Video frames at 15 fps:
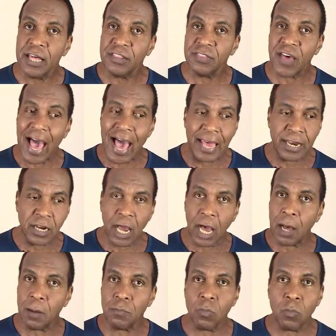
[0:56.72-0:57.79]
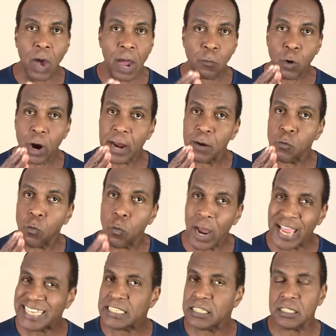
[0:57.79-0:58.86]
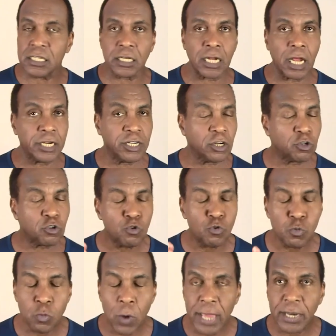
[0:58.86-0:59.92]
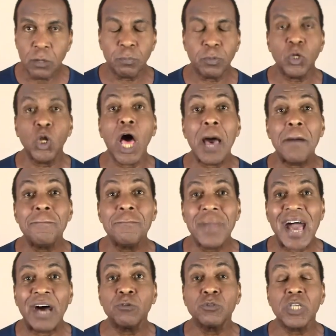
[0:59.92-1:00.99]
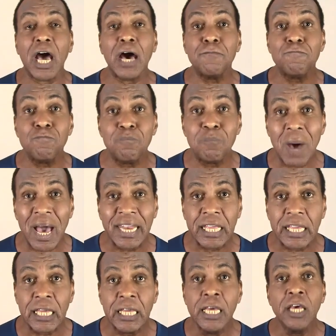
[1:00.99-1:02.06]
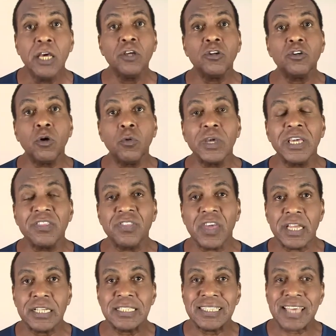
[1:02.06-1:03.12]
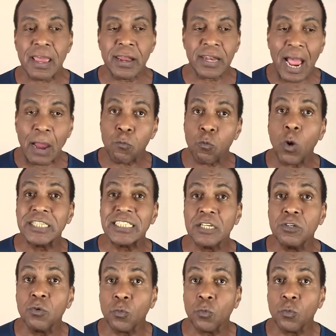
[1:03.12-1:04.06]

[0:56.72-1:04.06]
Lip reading: that where I wasted an incredible amount of money doing things that I wasn't